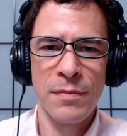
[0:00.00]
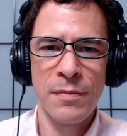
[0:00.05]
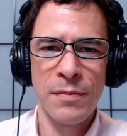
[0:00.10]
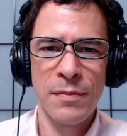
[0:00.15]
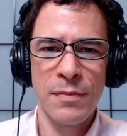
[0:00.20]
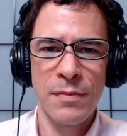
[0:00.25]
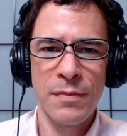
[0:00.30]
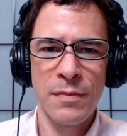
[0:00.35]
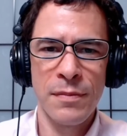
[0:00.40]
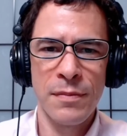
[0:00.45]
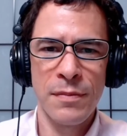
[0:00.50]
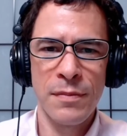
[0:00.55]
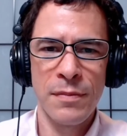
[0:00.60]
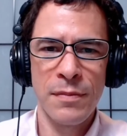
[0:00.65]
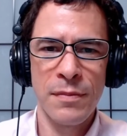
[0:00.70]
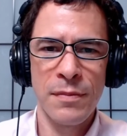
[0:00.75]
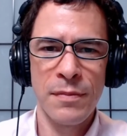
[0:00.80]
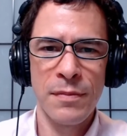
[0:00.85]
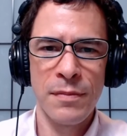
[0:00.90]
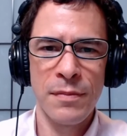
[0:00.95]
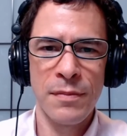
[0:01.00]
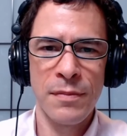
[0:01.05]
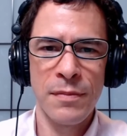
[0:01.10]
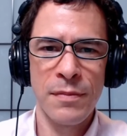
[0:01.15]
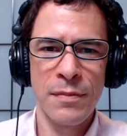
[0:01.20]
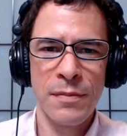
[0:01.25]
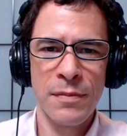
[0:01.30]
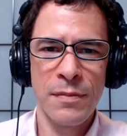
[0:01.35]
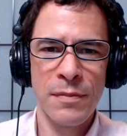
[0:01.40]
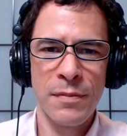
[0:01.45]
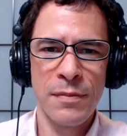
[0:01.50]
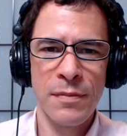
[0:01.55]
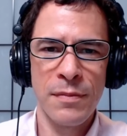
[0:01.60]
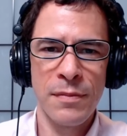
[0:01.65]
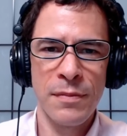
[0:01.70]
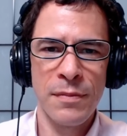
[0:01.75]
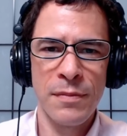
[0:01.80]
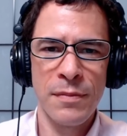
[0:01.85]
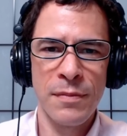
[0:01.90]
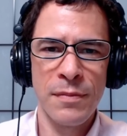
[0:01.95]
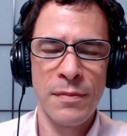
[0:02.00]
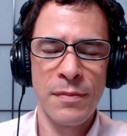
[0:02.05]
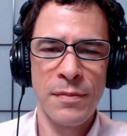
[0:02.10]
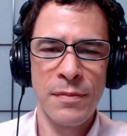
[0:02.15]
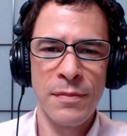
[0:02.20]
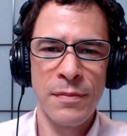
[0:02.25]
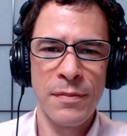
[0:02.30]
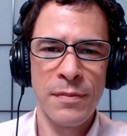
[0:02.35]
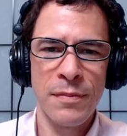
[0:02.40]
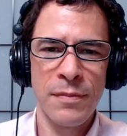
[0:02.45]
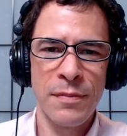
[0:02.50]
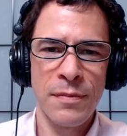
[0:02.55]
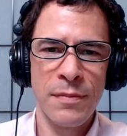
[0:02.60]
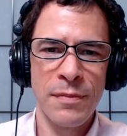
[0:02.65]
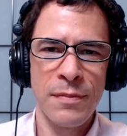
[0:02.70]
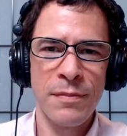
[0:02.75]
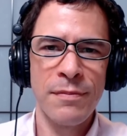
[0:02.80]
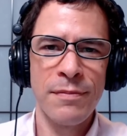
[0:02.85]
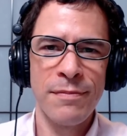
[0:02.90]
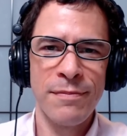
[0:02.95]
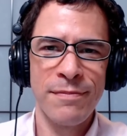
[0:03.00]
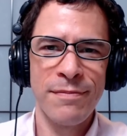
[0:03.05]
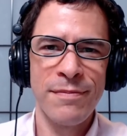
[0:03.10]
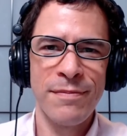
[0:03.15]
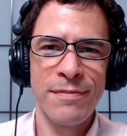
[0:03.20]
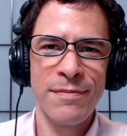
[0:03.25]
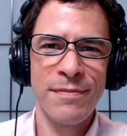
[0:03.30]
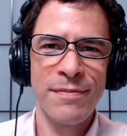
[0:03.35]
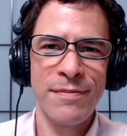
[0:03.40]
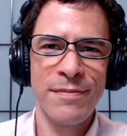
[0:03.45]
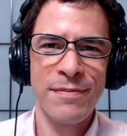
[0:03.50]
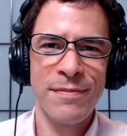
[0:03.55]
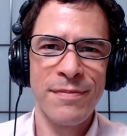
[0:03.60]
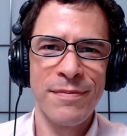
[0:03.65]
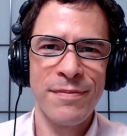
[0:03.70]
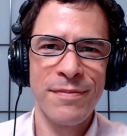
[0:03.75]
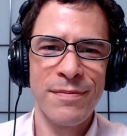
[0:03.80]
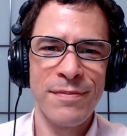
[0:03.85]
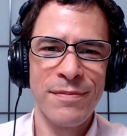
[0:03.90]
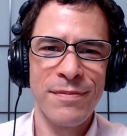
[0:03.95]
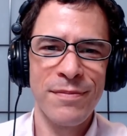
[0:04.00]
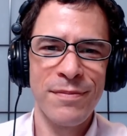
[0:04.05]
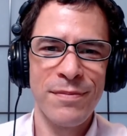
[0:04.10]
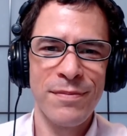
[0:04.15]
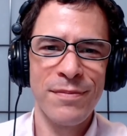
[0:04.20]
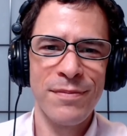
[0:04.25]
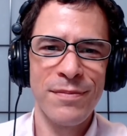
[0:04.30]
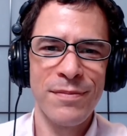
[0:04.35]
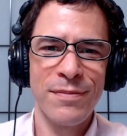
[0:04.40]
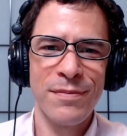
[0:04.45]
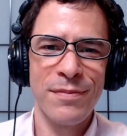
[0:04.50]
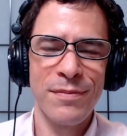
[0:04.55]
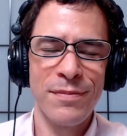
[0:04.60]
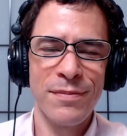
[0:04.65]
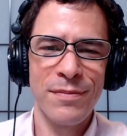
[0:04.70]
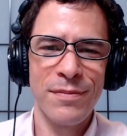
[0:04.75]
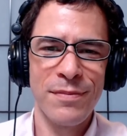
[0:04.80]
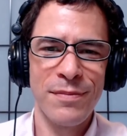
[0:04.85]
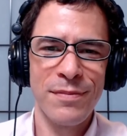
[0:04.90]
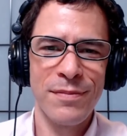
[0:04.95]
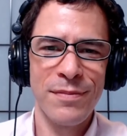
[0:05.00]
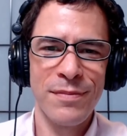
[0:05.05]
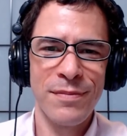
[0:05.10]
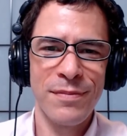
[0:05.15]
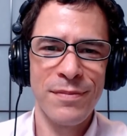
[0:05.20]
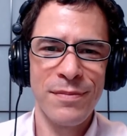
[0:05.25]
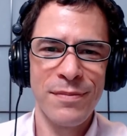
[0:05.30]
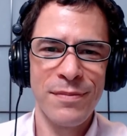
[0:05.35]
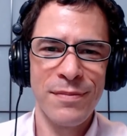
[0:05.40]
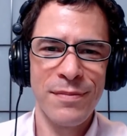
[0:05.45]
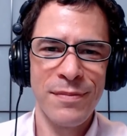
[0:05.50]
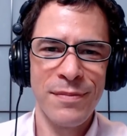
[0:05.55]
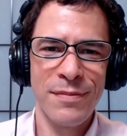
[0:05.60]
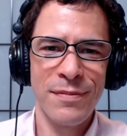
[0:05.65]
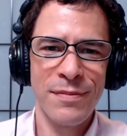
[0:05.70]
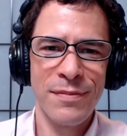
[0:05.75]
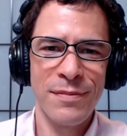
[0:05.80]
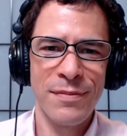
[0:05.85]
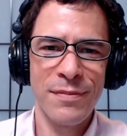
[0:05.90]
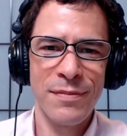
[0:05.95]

No words are spoken by the person on screen.